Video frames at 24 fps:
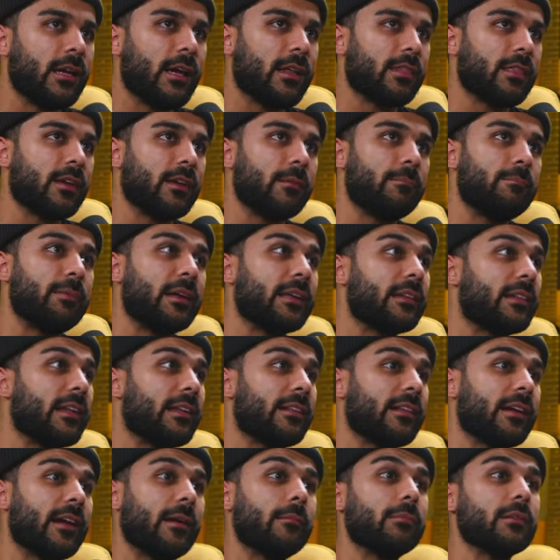I think a big thing
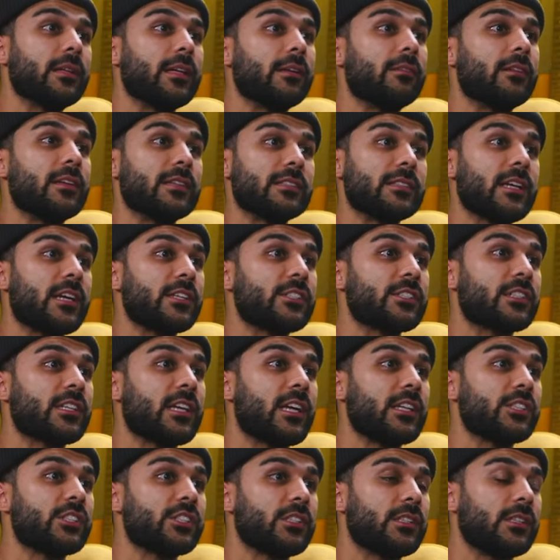that I believe in is
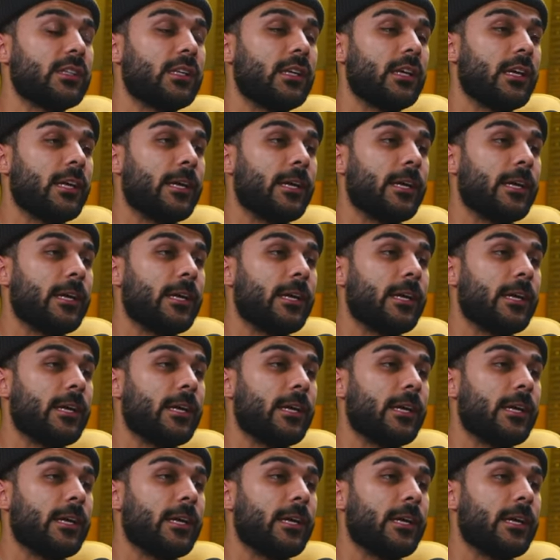education.